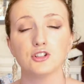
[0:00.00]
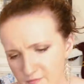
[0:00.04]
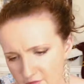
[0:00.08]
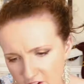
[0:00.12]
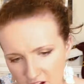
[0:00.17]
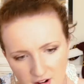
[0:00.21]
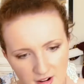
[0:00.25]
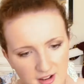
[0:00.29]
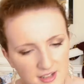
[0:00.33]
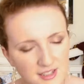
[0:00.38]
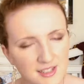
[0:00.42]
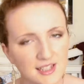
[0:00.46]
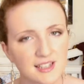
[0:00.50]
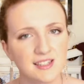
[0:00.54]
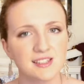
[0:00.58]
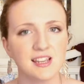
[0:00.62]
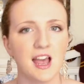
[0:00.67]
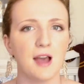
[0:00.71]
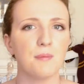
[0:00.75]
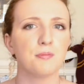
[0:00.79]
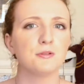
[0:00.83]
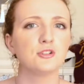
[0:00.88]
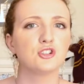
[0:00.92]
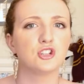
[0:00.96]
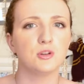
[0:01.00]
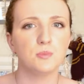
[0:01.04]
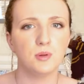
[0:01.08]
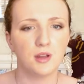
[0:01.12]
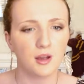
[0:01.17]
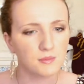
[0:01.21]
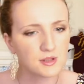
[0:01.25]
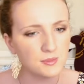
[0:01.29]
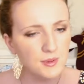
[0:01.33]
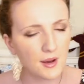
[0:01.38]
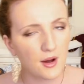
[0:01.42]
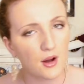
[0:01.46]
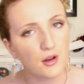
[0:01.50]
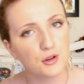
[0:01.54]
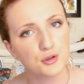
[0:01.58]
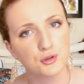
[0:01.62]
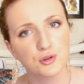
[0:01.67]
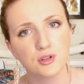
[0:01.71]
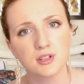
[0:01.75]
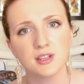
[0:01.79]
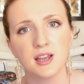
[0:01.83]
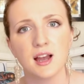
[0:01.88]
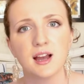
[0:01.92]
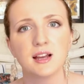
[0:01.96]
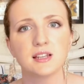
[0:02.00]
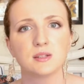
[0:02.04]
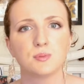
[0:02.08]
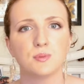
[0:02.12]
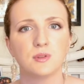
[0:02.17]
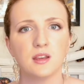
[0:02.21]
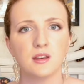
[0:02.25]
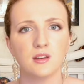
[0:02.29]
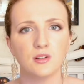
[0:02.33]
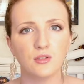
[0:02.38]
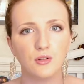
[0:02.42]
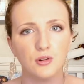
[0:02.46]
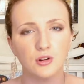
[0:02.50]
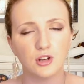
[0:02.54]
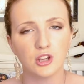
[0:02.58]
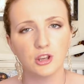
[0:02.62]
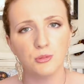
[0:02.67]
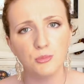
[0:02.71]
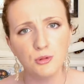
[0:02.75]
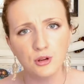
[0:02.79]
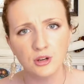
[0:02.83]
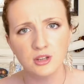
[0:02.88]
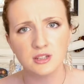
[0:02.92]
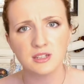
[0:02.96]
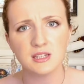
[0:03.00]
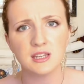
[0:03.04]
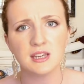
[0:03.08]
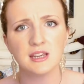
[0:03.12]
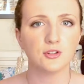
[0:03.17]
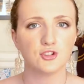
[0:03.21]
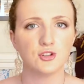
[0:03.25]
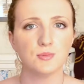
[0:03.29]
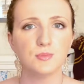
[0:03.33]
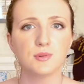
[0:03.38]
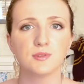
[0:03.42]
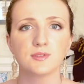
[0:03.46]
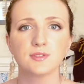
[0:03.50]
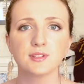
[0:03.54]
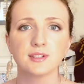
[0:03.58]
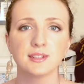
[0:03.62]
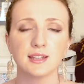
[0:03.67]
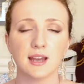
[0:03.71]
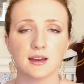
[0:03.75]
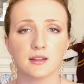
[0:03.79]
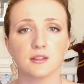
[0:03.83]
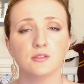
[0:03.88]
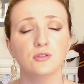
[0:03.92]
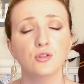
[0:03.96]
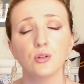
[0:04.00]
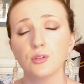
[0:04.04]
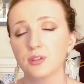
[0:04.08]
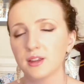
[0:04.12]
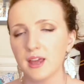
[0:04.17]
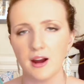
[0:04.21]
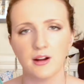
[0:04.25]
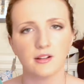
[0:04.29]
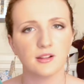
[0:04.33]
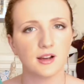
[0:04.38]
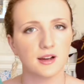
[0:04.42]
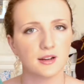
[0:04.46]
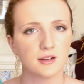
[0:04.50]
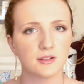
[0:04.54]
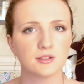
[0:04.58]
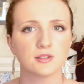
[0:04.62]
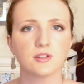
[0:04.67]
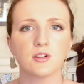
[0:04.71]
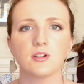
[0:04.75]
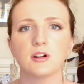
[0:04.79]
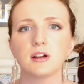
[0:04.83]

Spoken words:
Various things happen, she becomes a bit ostracized within her own community, she moves to North Carolina,